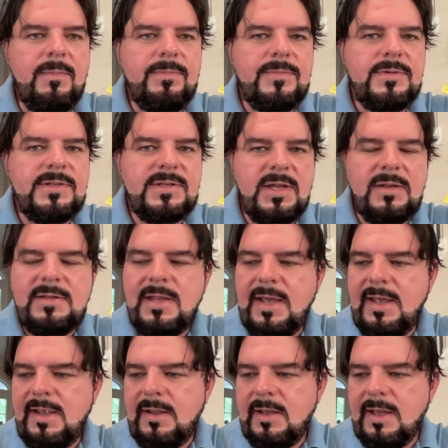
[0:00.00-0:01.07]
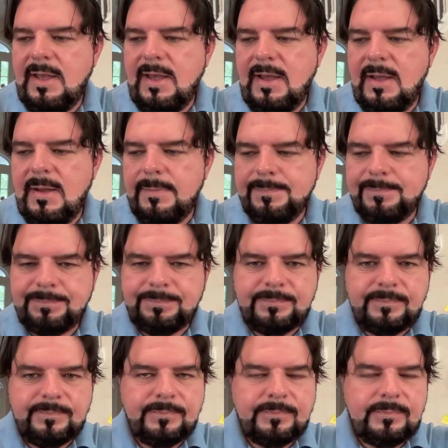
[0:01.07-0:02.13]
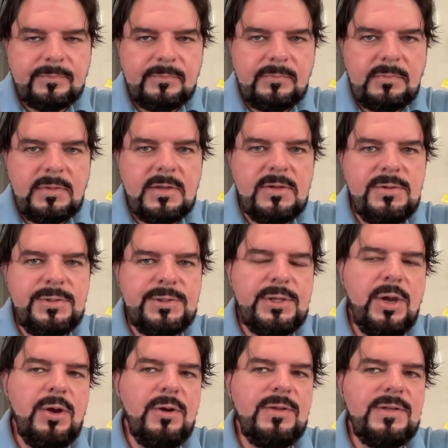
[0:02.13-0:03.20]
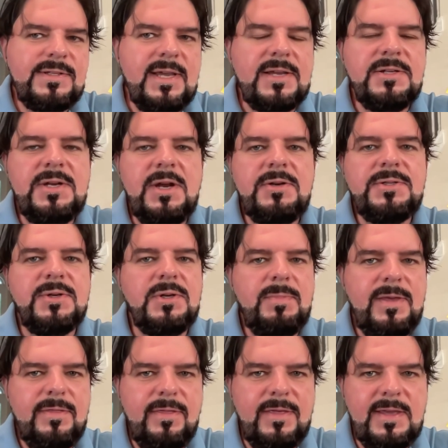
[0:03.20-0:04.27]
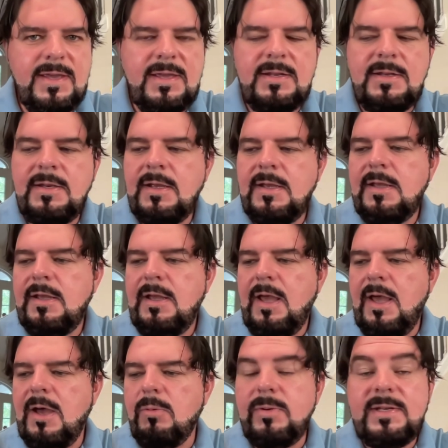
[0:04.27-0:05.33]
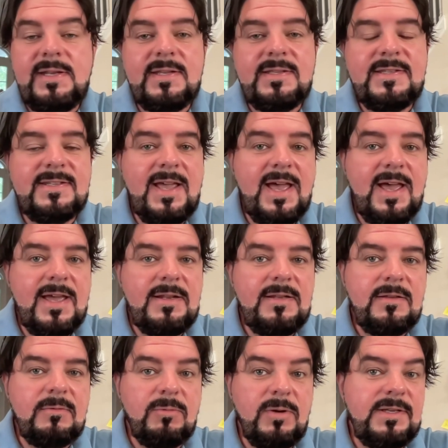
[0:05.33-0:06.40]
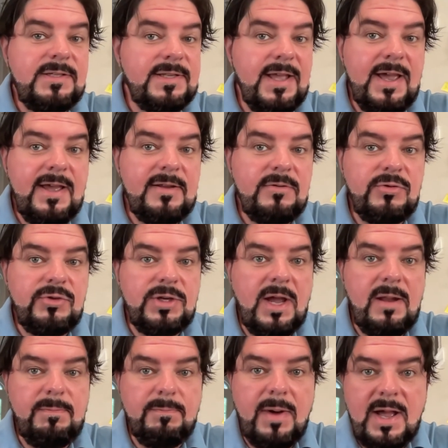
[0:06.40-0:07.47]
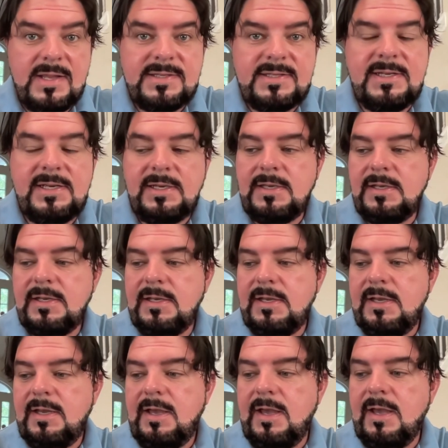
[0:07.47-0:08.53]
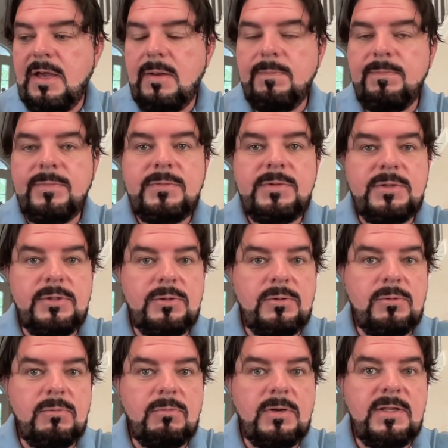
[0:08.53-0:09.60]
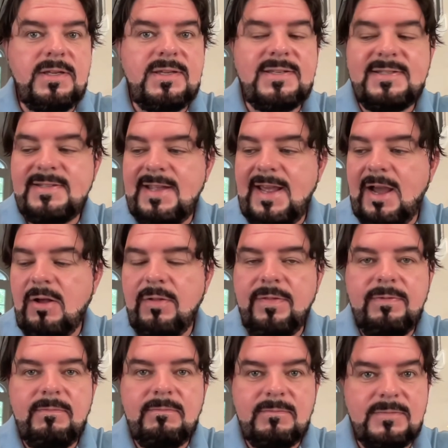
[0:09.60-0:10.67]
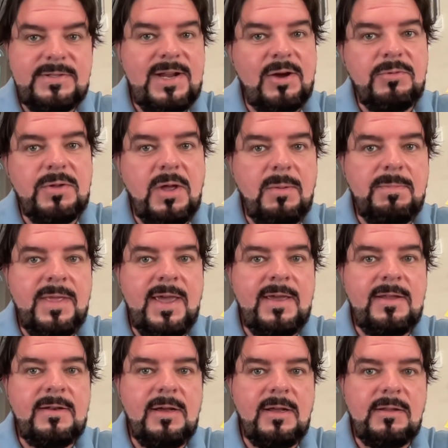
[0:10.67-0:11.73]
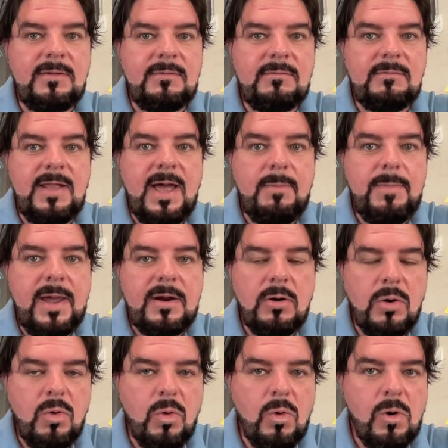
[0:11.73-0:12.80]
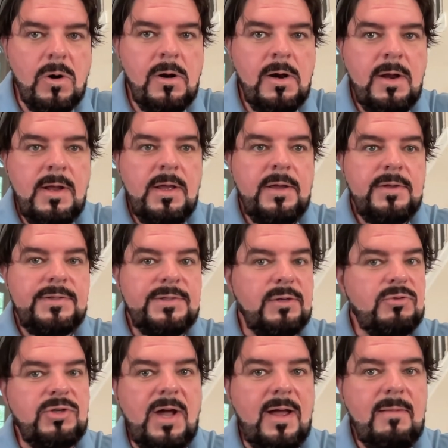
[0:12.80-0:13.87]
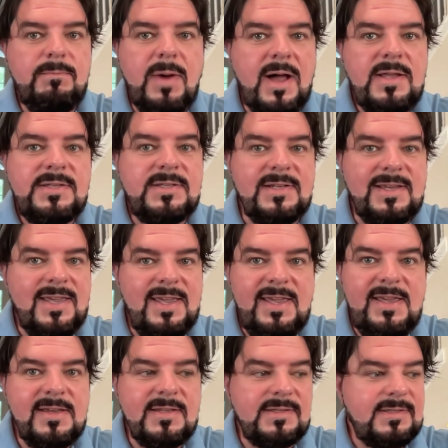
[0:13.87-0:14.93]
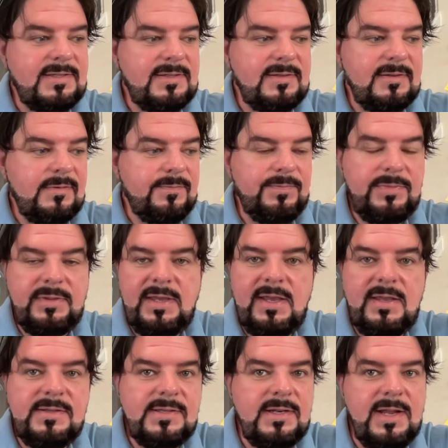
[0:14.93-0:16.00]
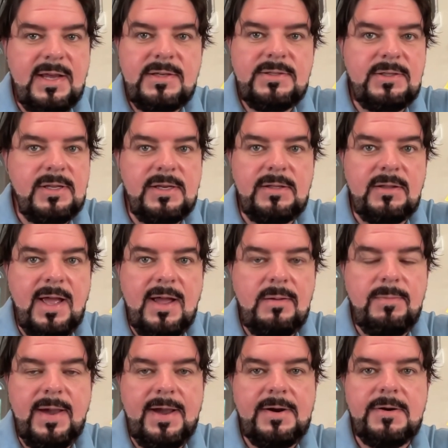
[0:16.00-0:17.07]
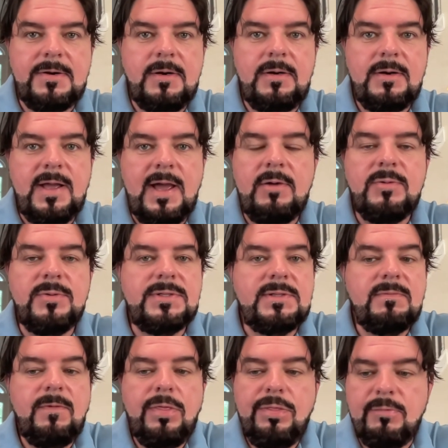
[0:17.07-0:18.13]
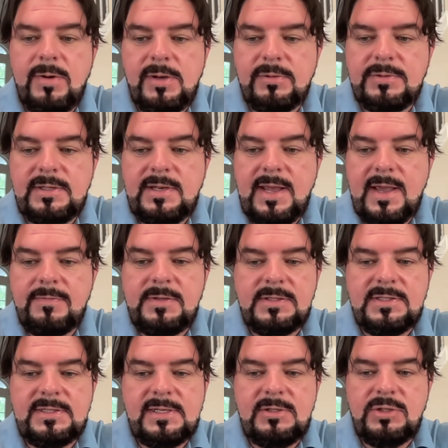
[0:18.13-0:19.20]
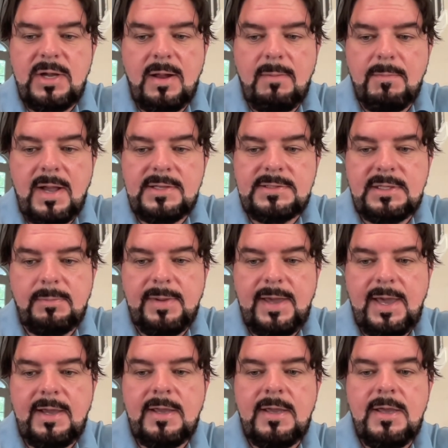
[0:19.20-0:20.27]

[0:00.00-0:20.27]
Sunday. So the secondary is going to be thin. We did re-sign John Bostic to really stouten up that linebacker core. So John Bostic, he's an excellent linebacker. I was thrilled to death to see John Bostic back.